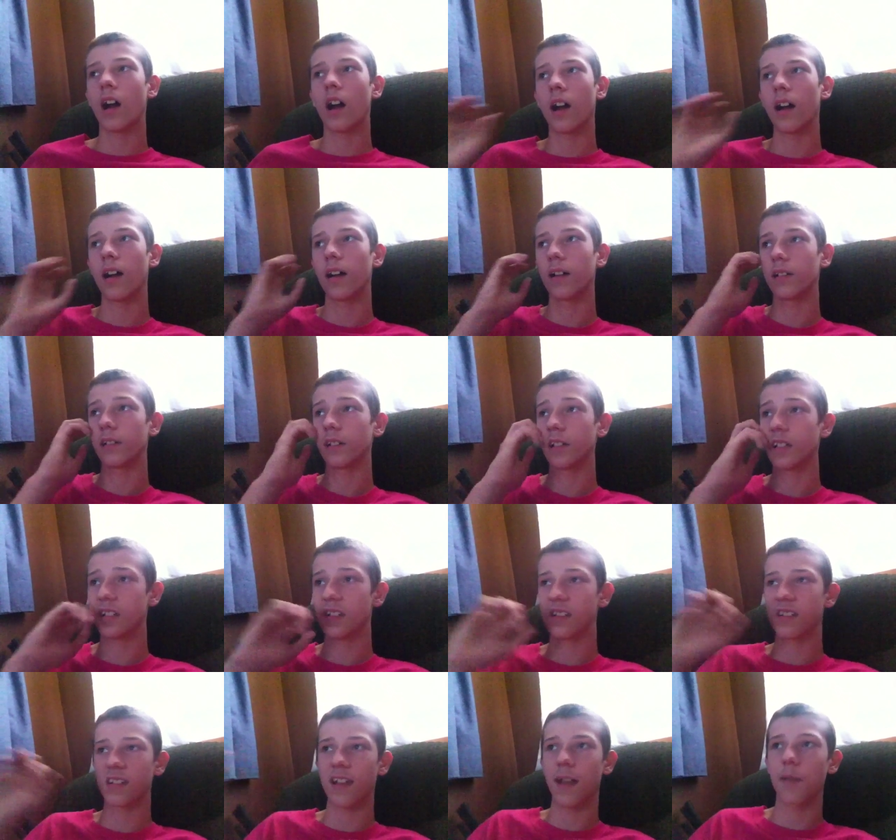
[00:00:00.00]
I
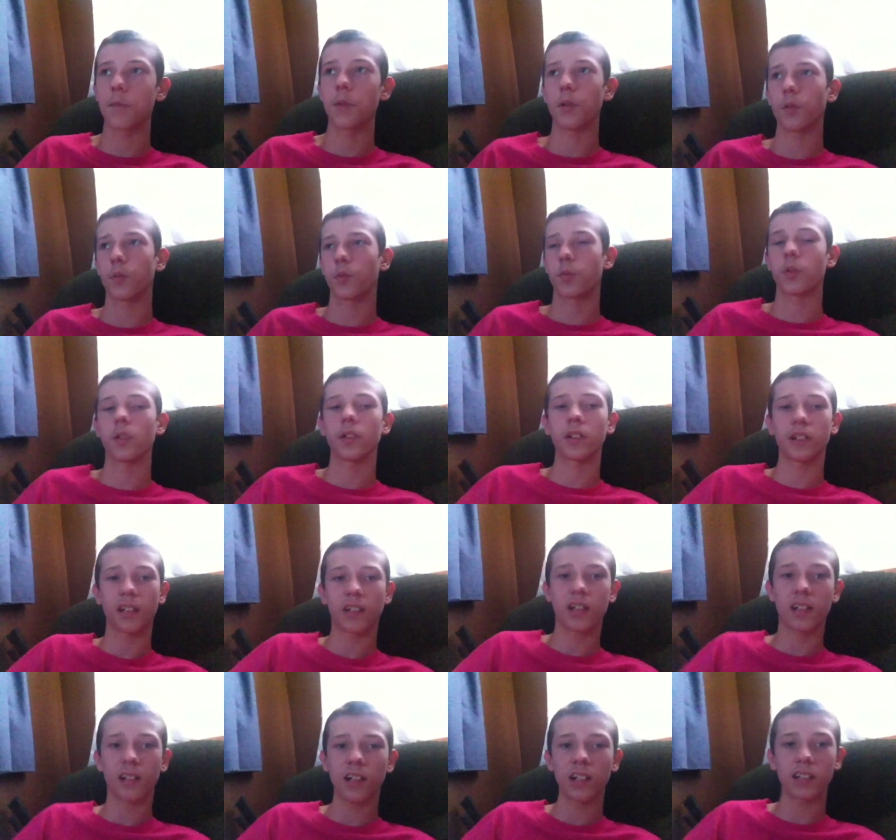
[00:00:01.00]
this is a game that we really
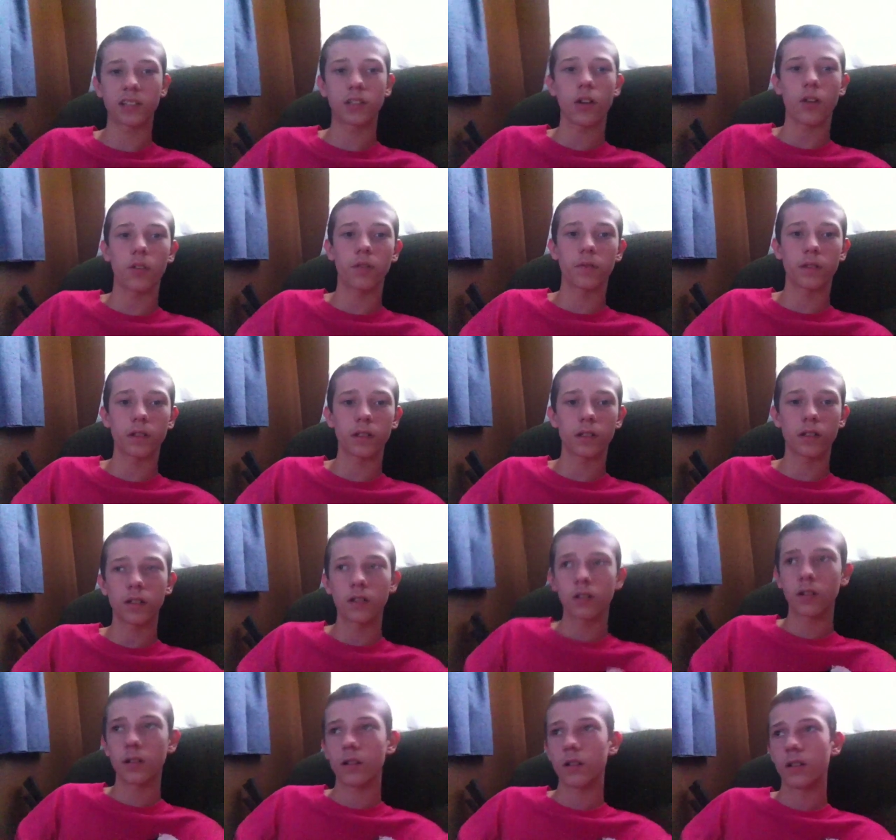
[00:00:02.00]
clicked over
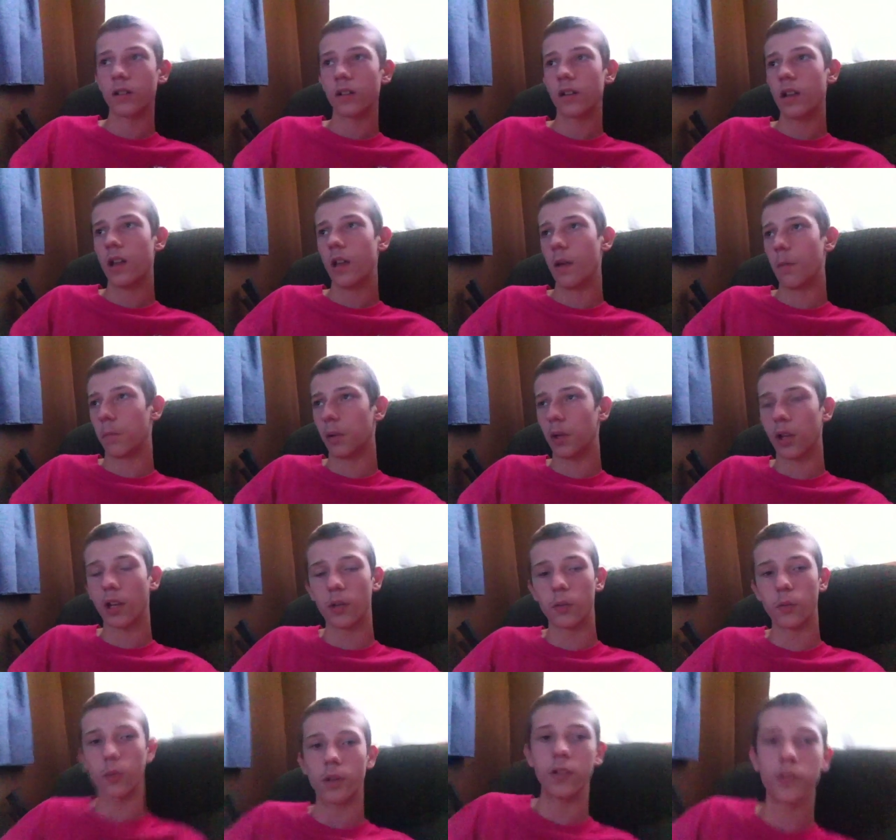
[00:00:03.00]
and
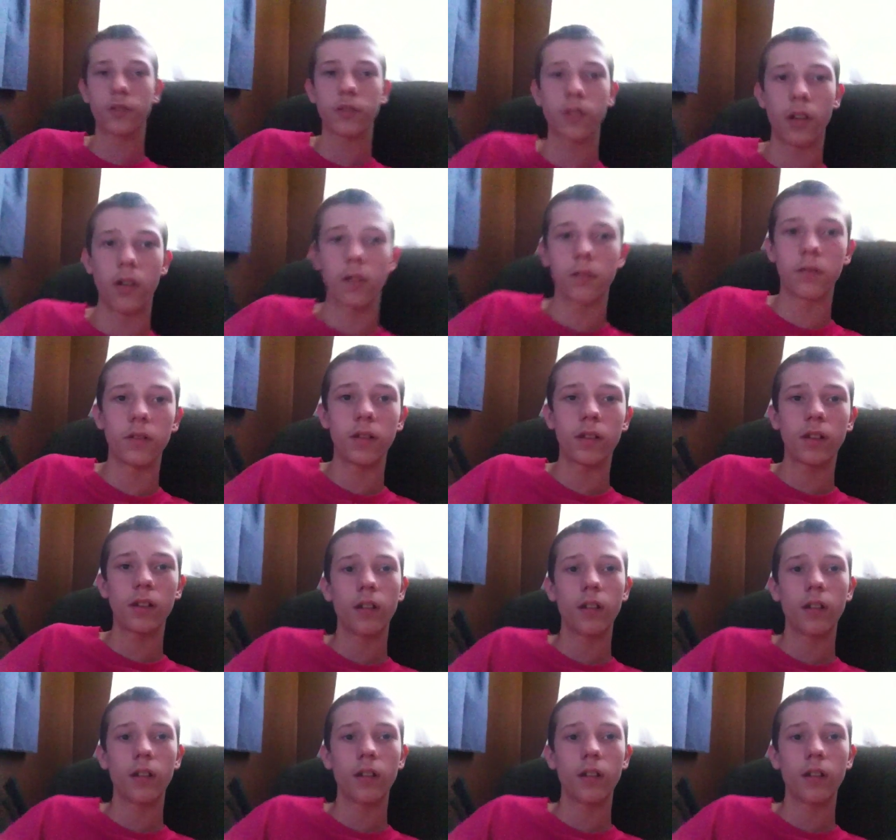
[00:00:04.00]
played with, so